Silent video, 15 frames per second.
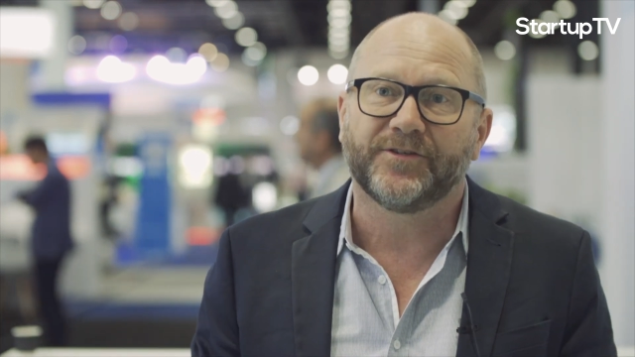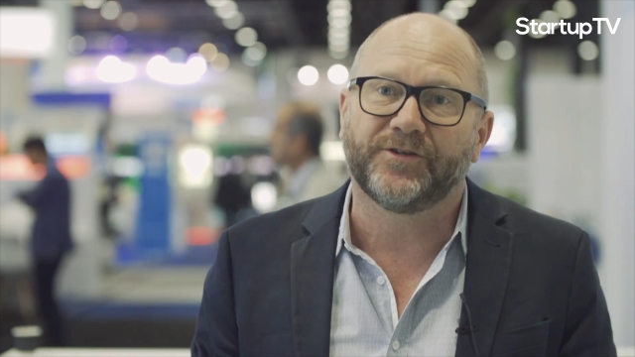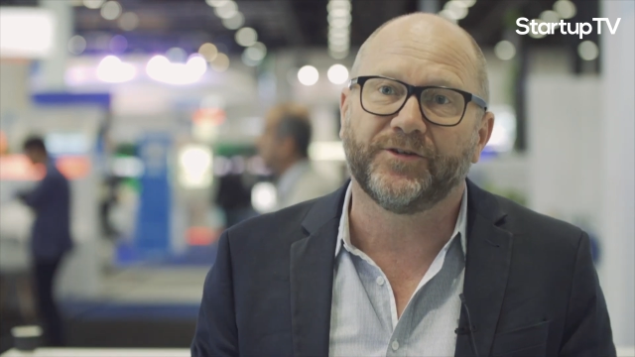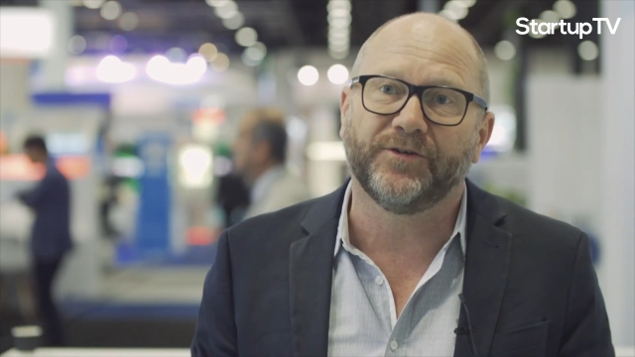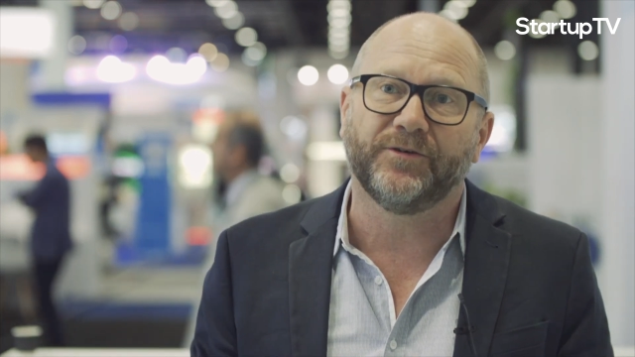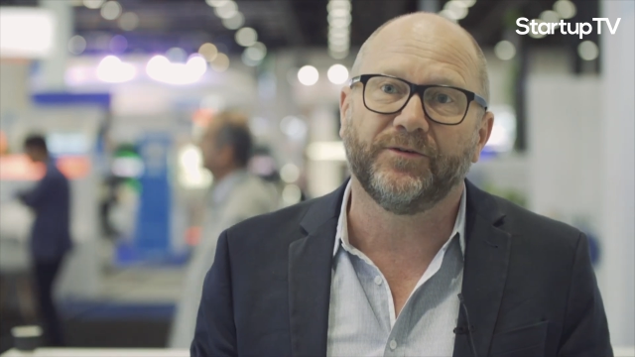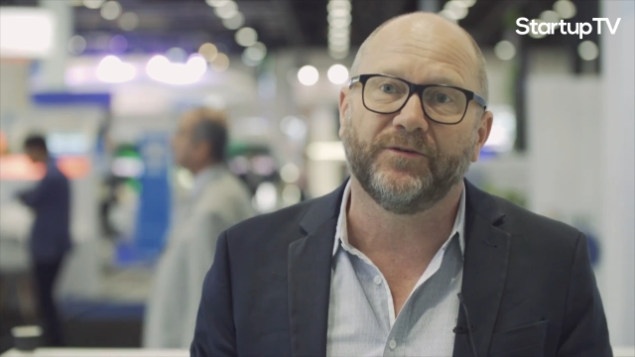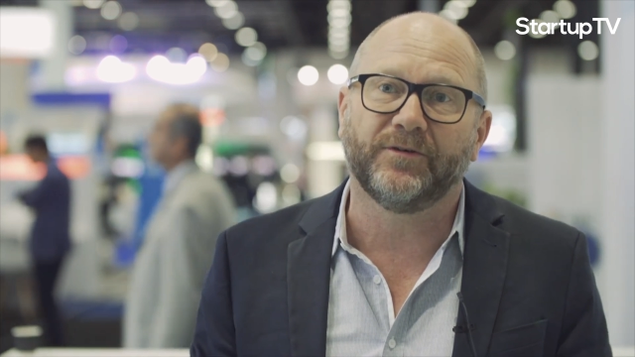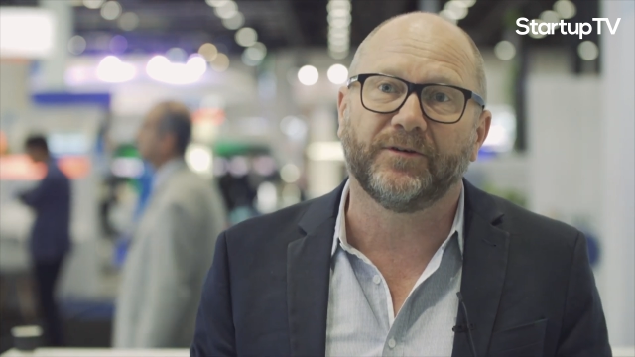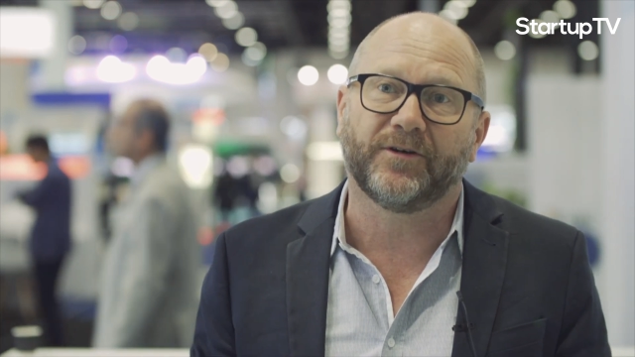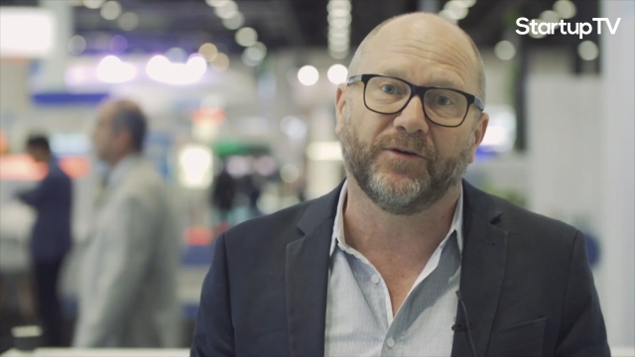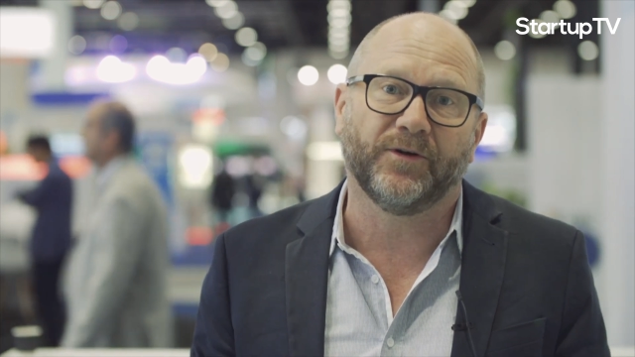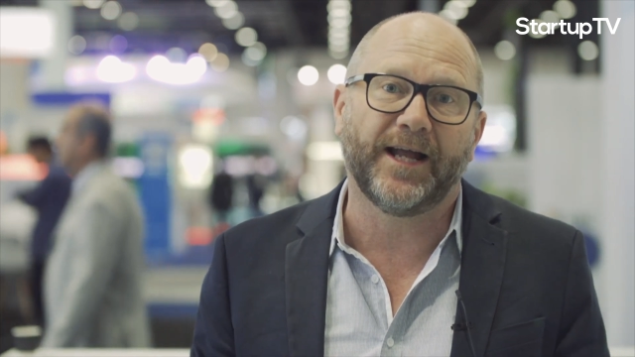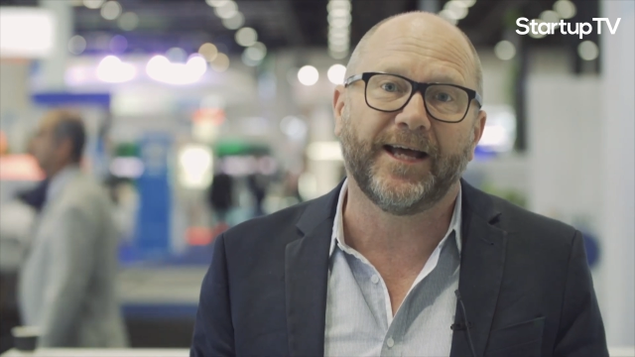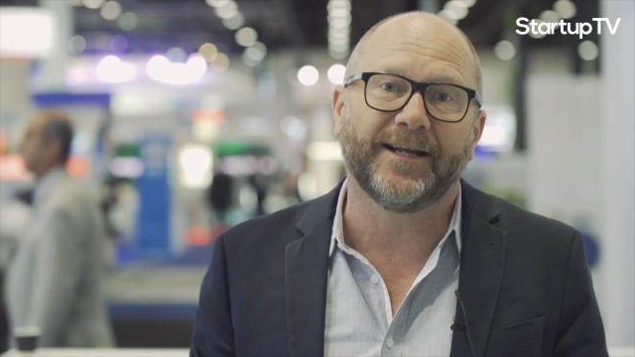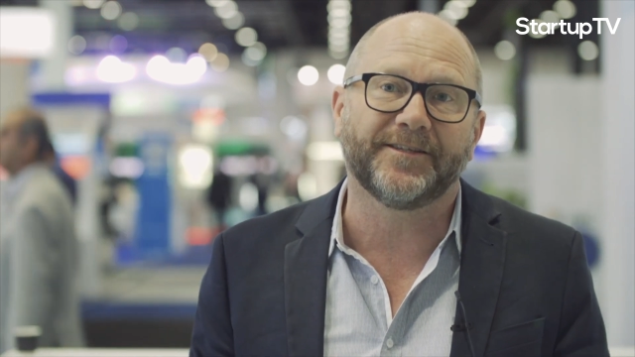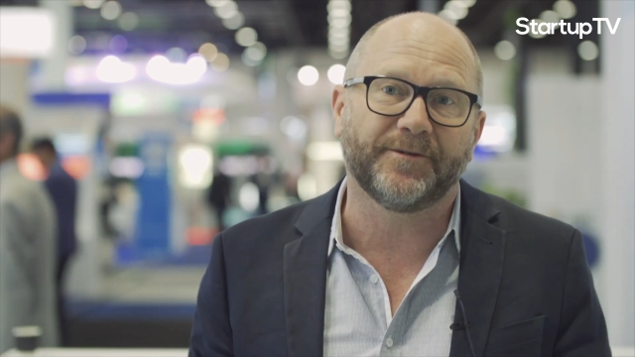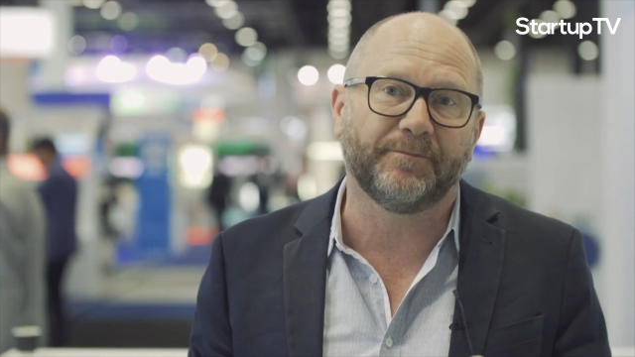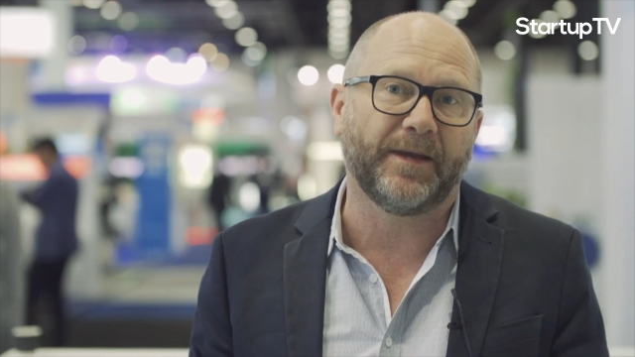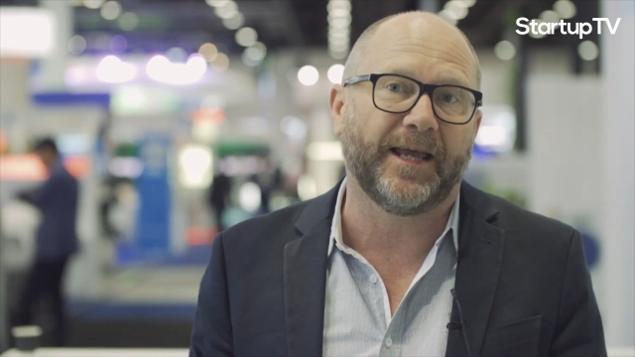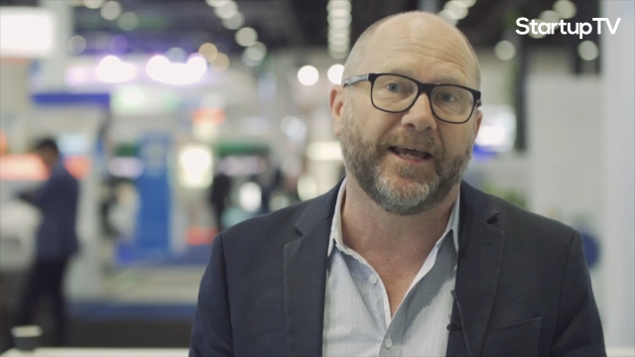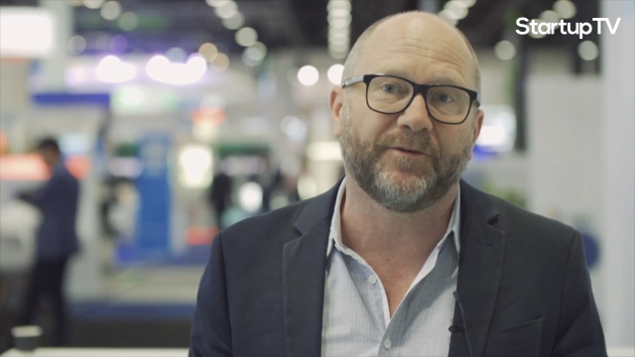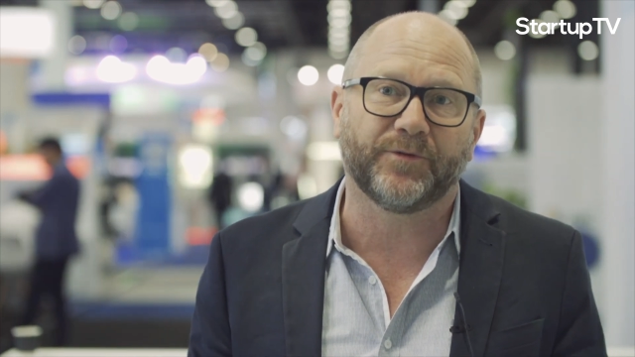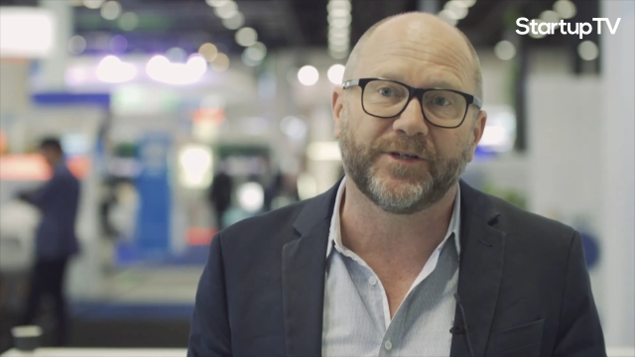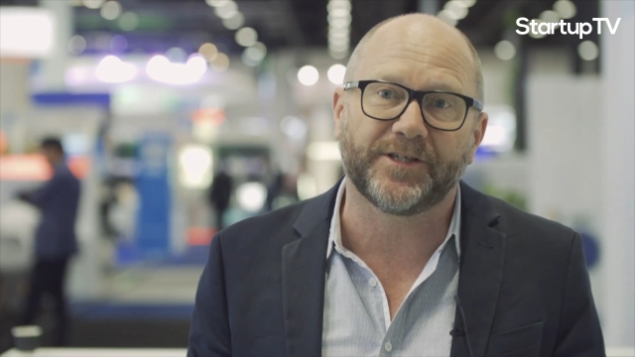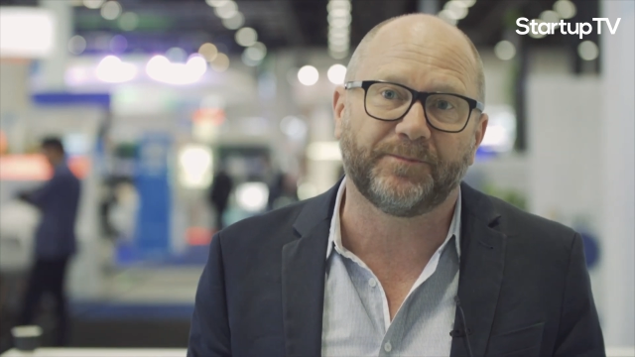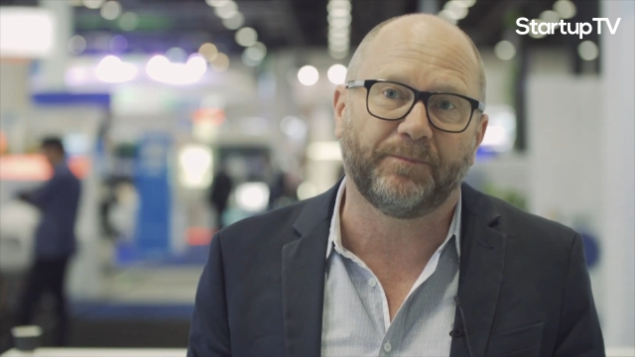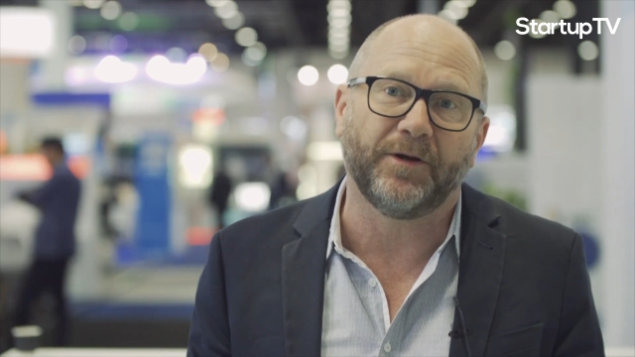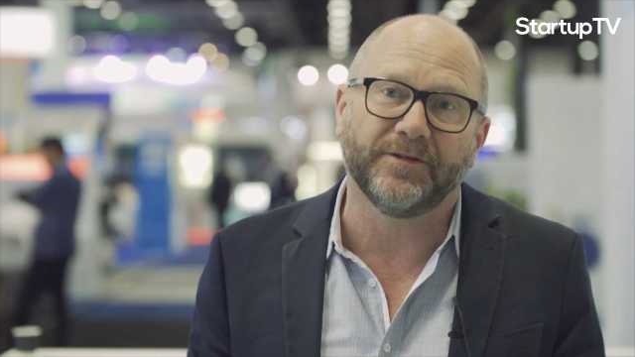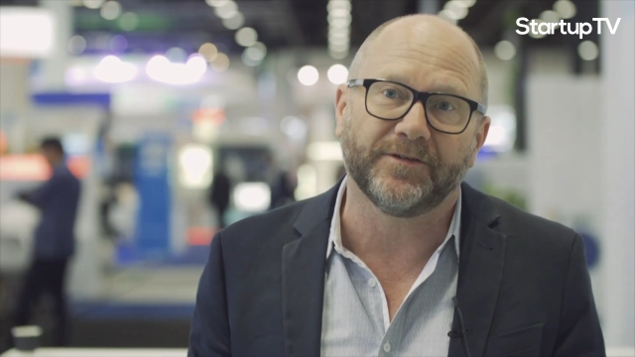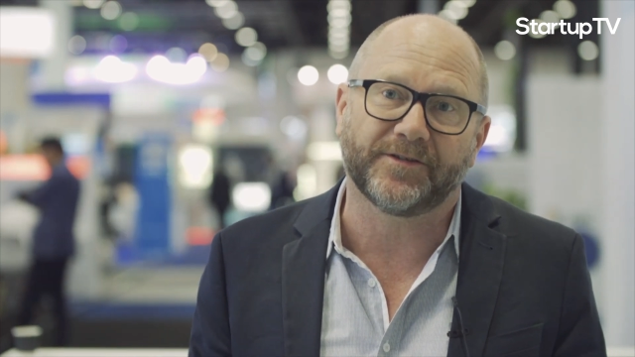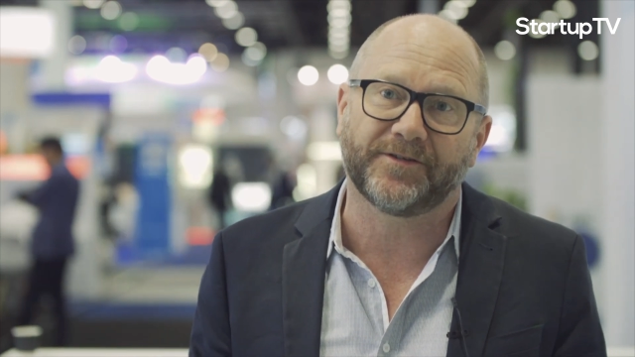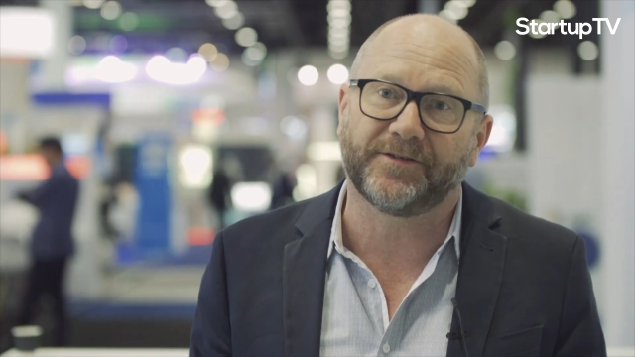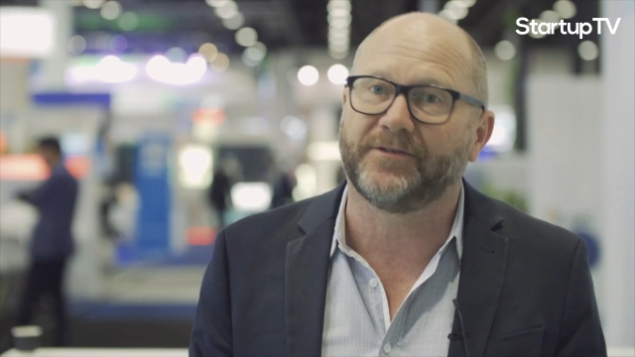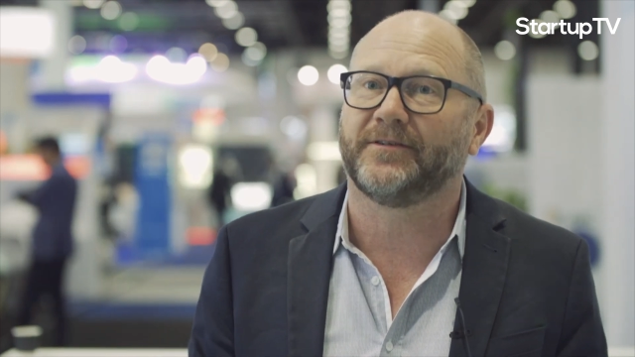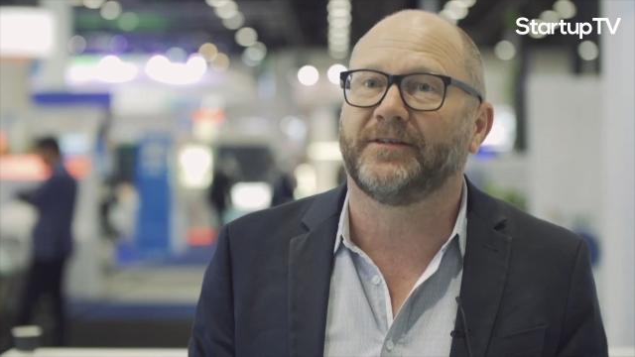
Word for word: to create a demand response